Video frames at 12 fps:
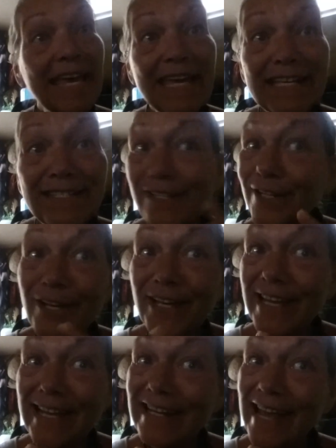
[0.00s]
He's
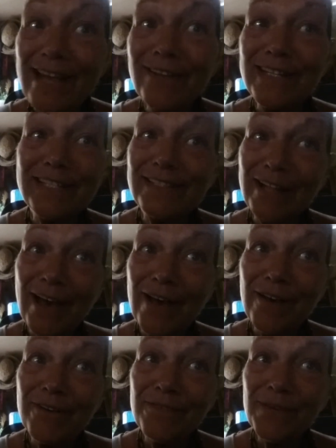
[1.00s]
looking down in
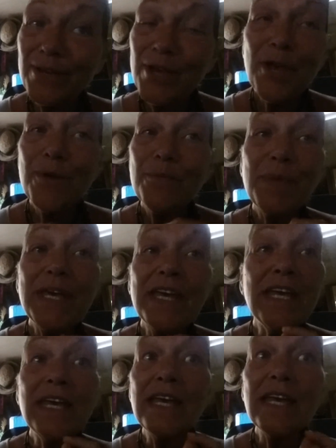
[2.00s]
love.
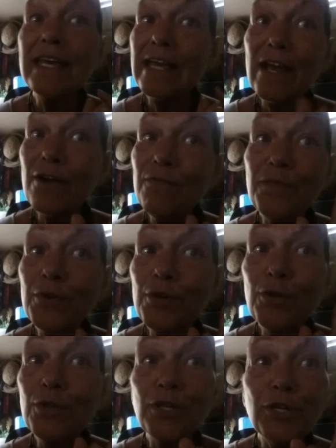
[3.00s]
Be
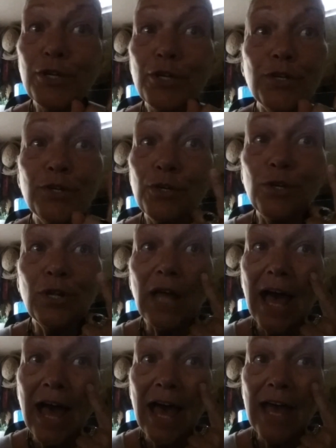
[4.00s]
careful, little
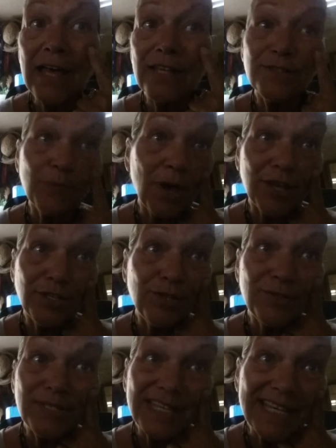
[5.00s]
eyes, what
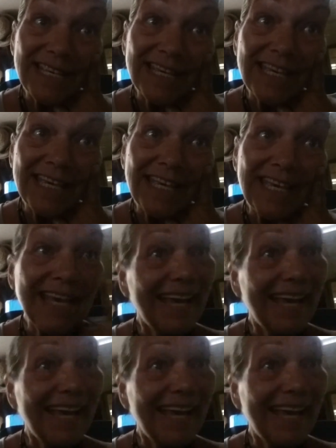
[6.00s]
you see.